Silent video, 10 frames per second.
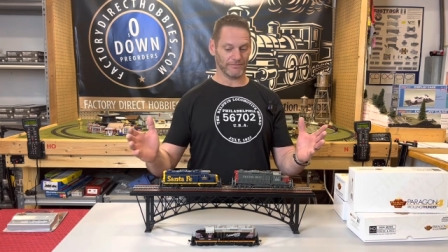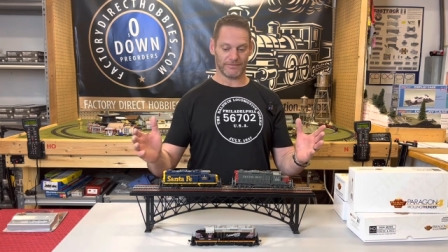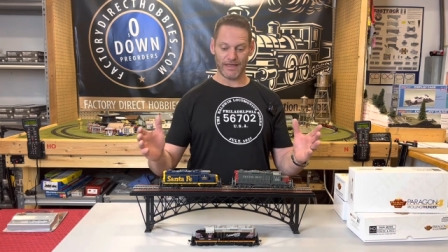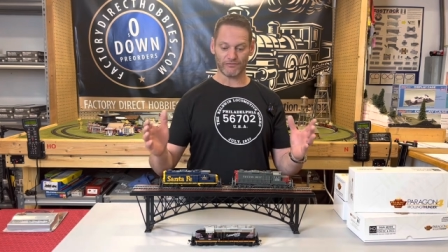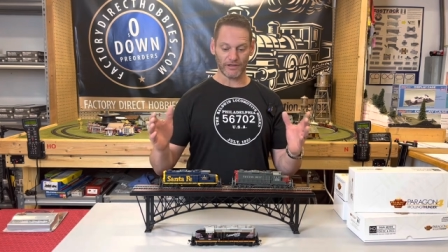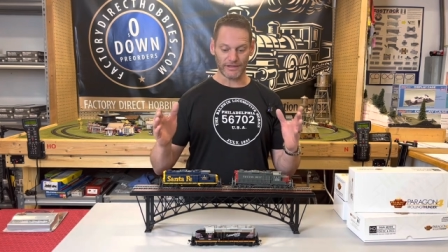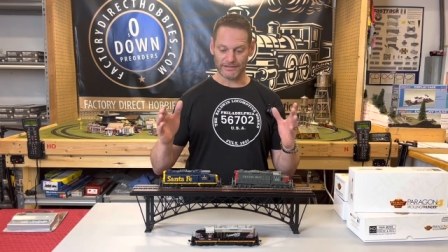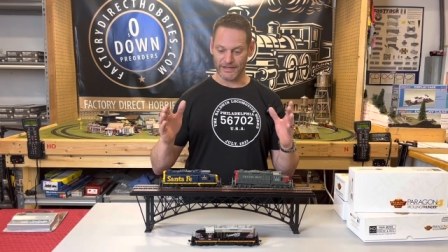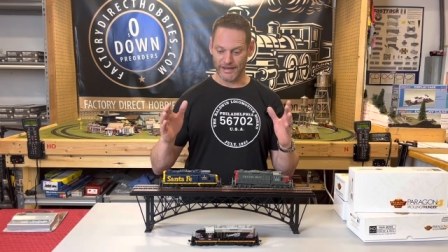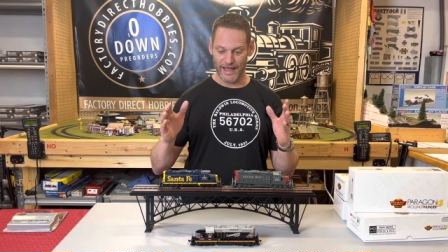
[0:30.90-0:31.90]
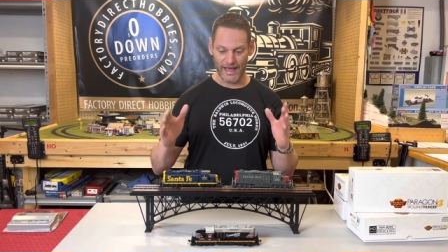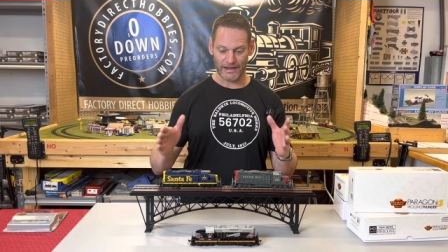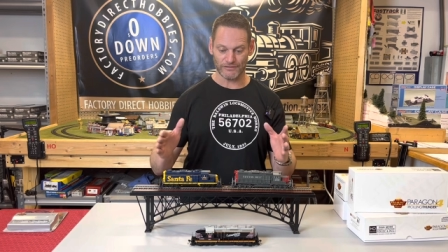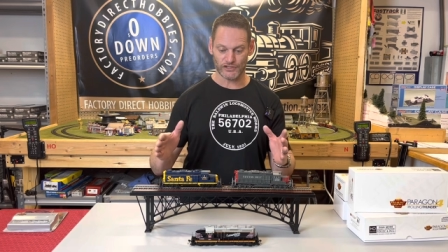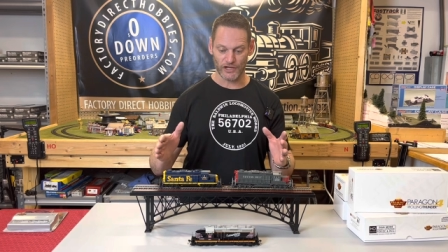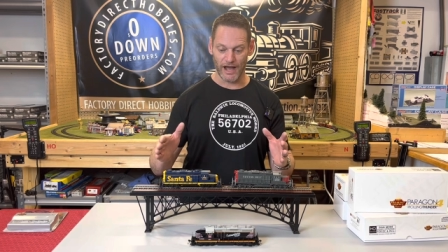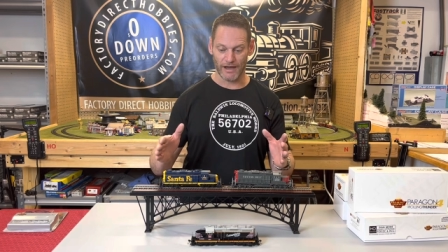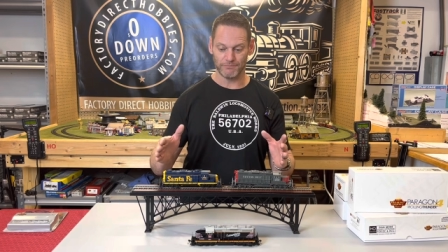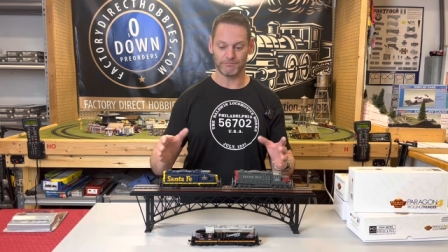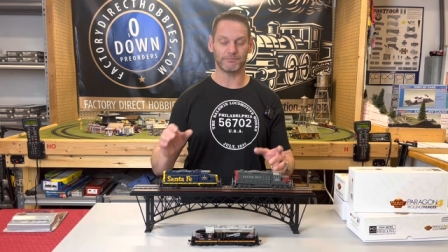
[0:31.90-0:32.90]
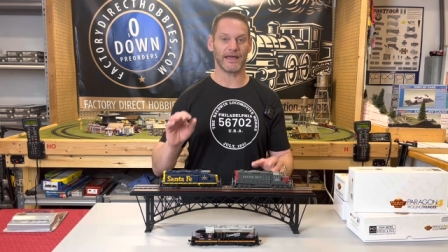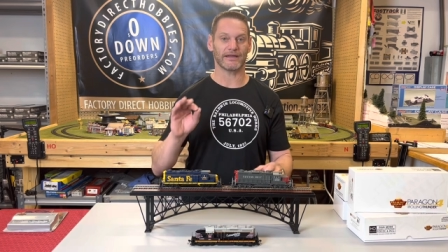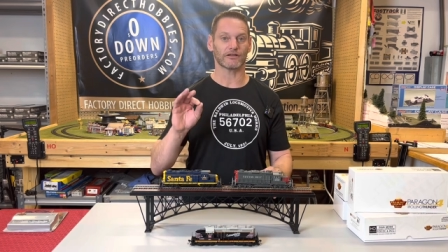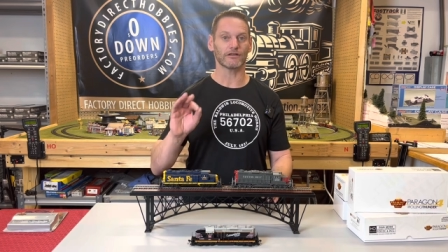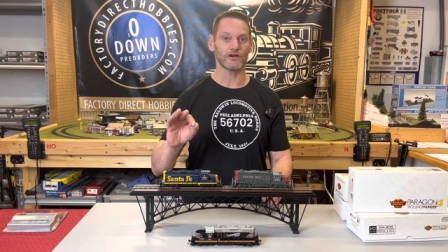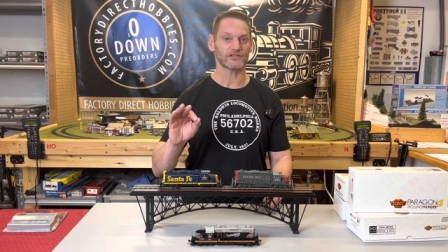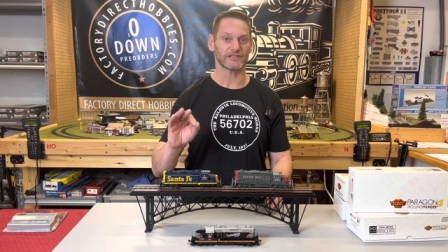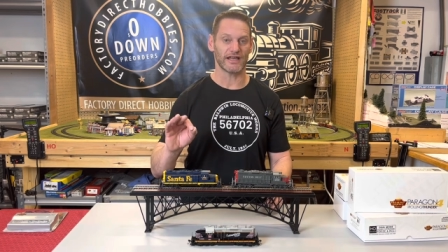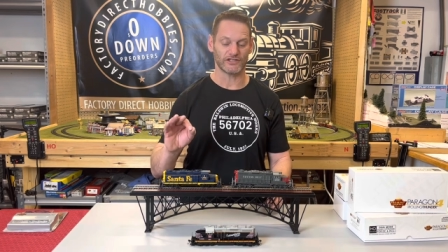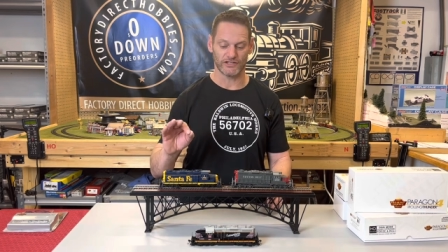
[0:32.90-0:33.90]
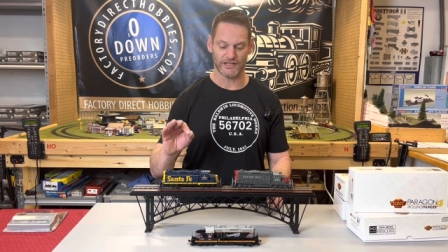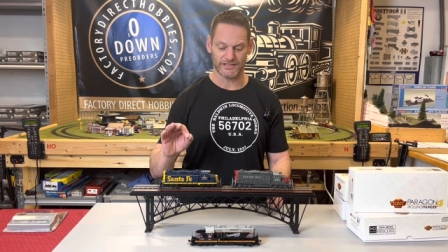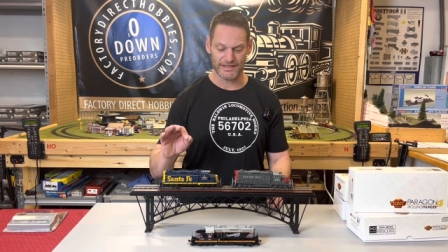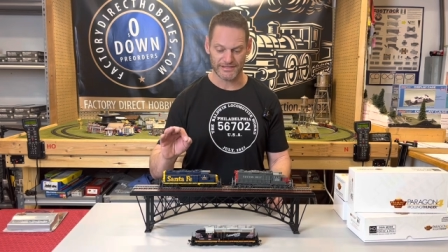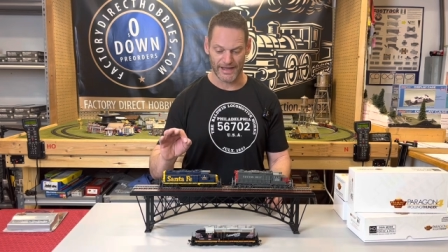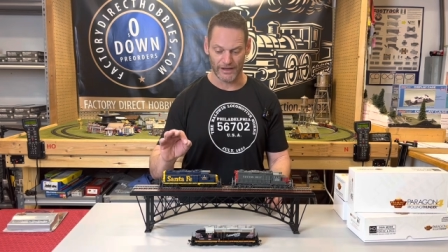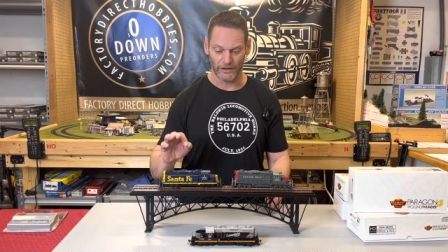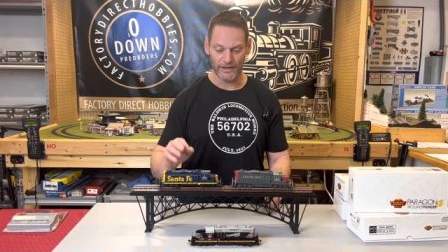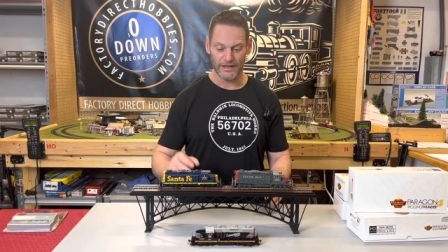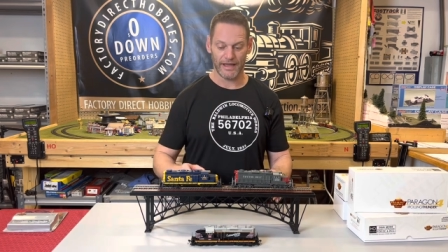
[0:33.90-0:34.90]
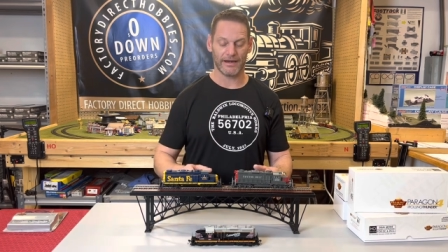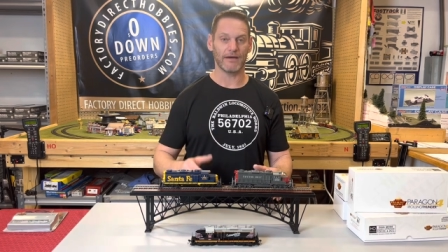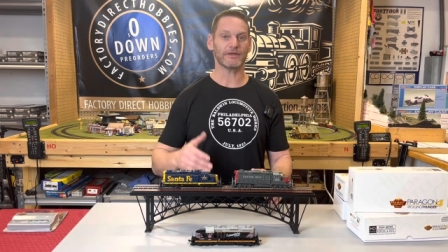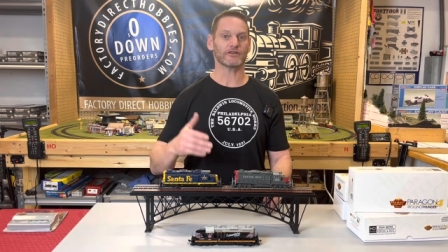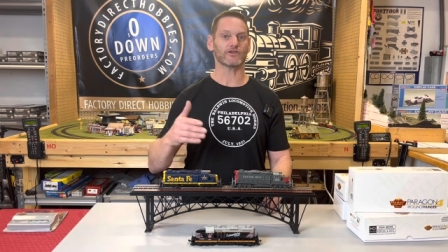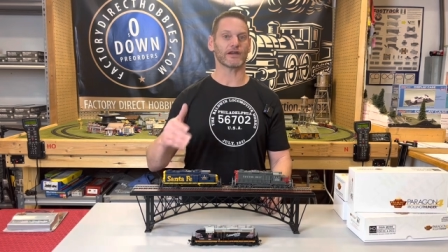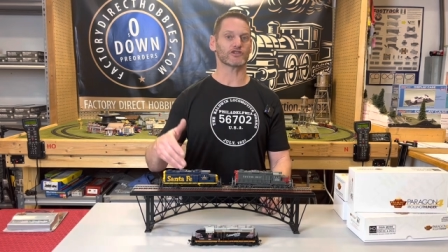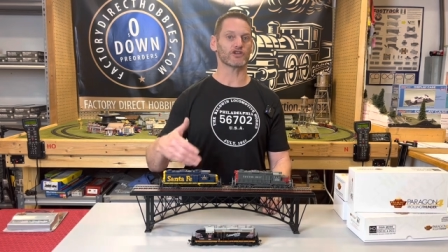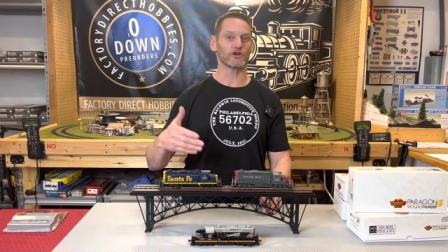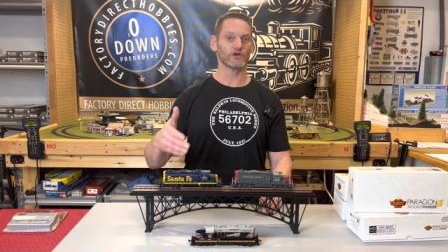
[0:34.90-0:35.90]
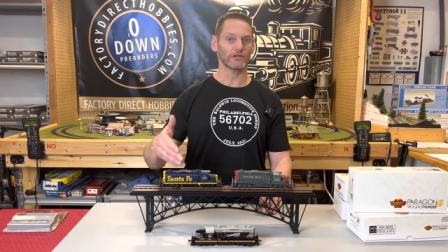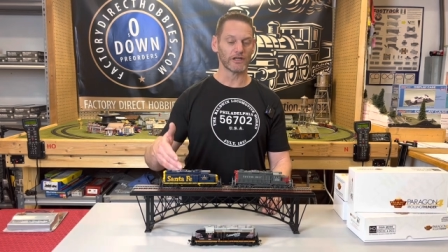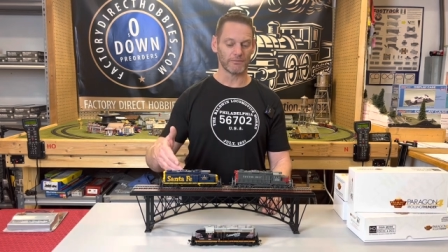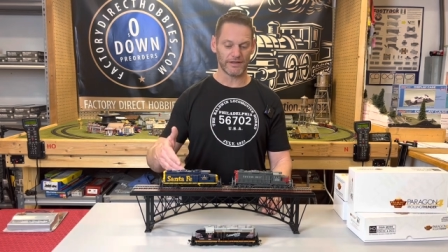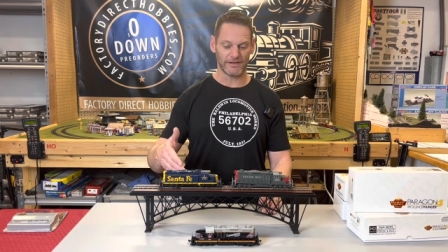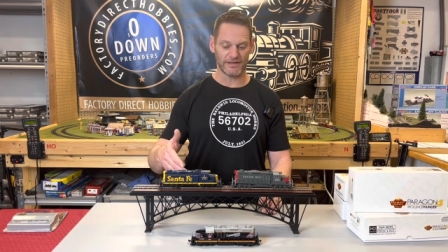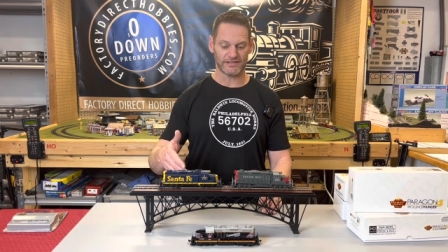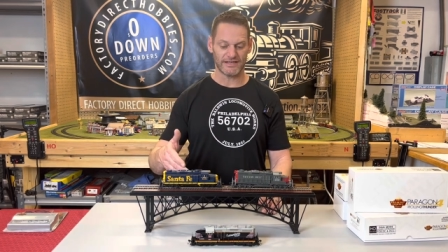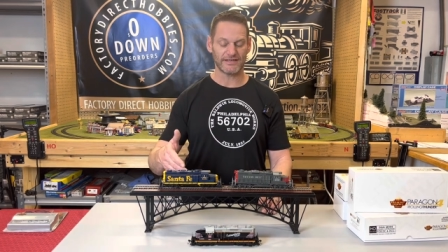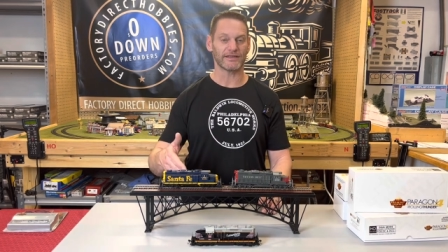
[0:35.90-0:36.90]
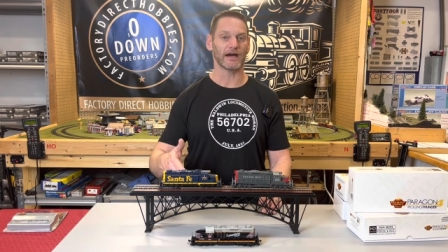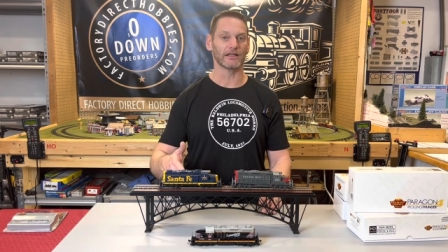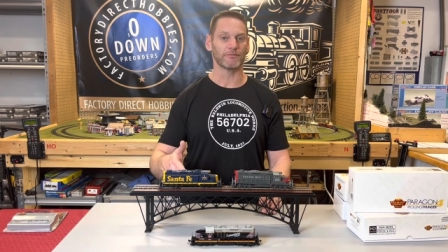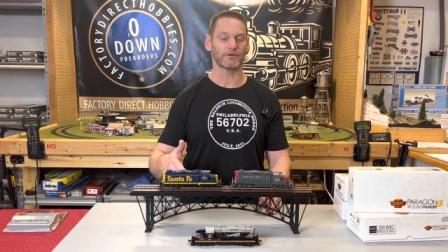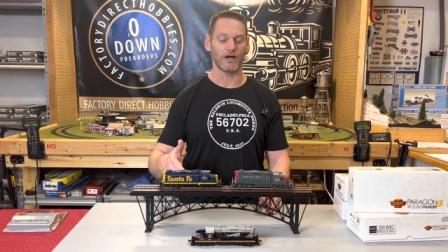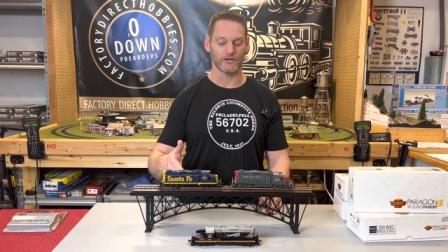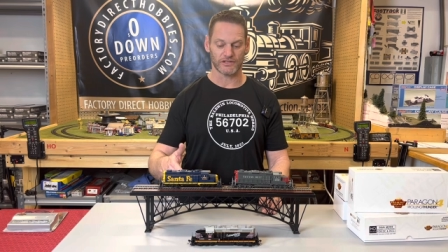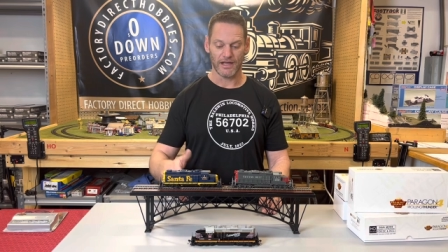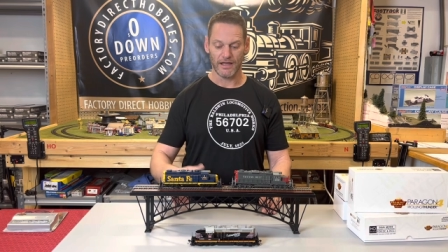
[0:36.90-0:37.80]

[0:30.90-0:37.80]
they've really done a heck of a job paying close attention to detail. And I'm going to try to show you a little bit of this detail up close.